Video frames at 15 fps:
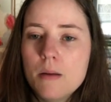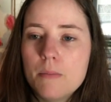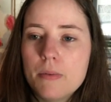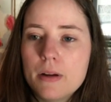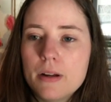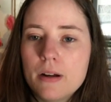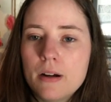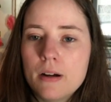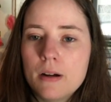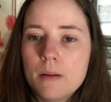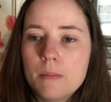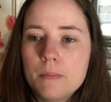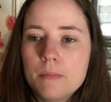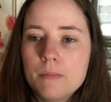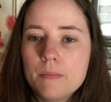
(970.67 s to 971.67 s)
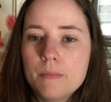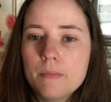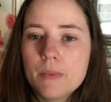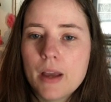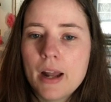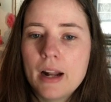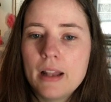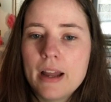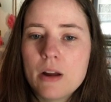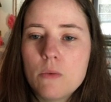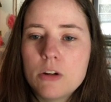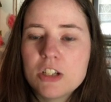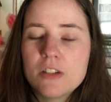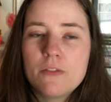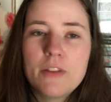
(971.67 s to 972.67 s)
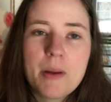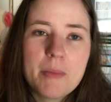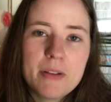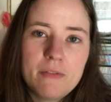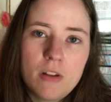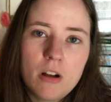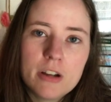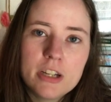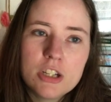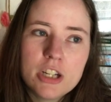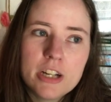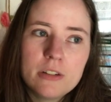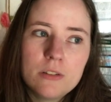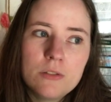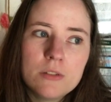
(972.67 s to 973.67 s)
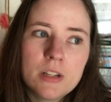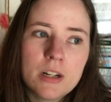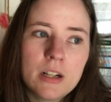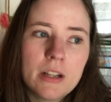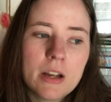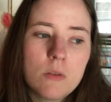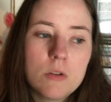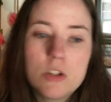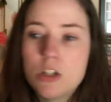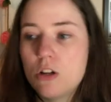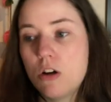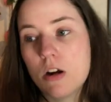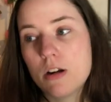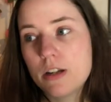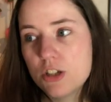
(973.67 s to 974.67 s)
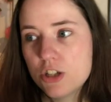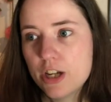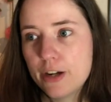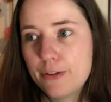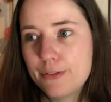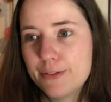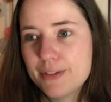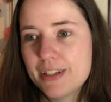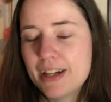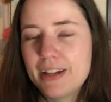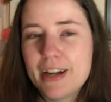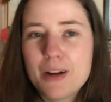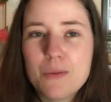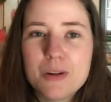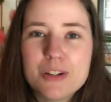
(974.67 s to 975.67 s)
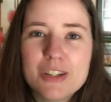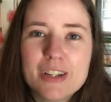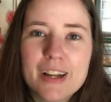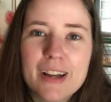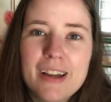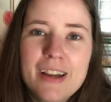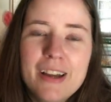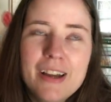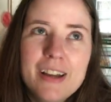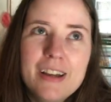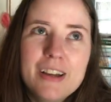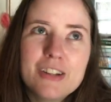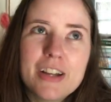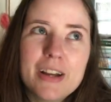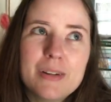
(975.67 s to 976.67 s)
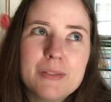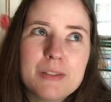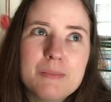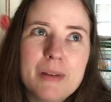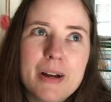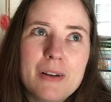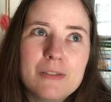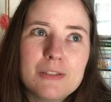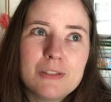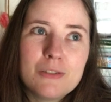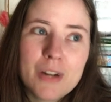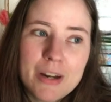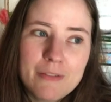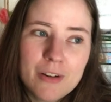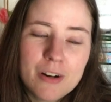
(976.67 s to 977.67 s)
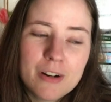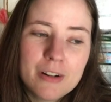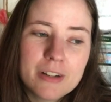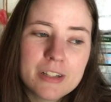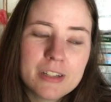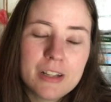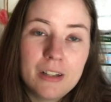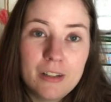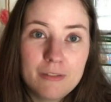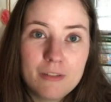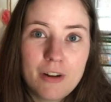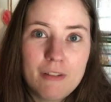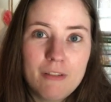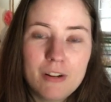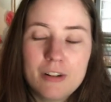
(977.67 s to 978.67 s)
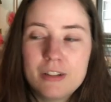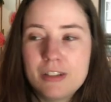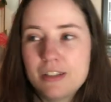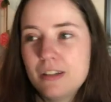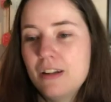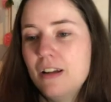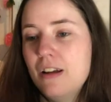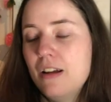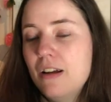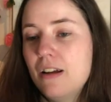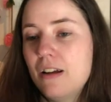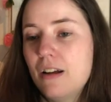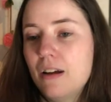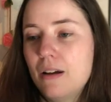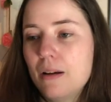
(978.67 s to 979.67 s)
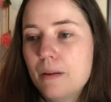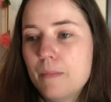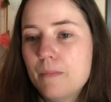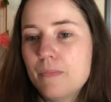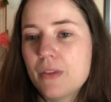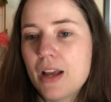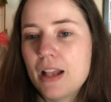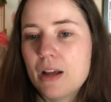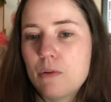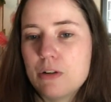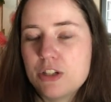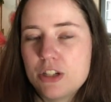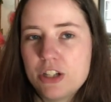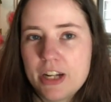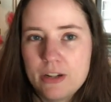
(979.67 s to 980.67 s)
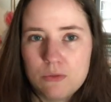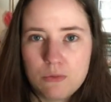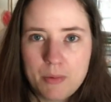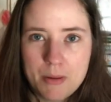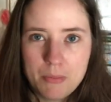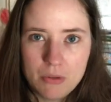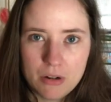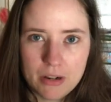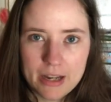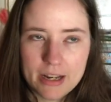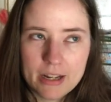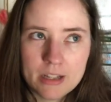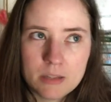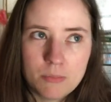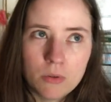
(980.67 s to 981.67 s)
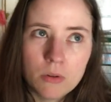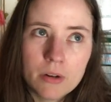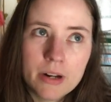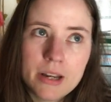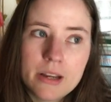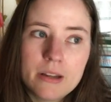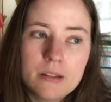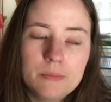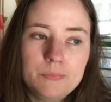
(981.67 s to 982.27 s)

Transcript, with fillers: But, um, and I like watching family vlogging channels, and I like watching gardening channels, and I like watching channels about graveyards because I love graveyards. Um, I like watching channels where people are like exploring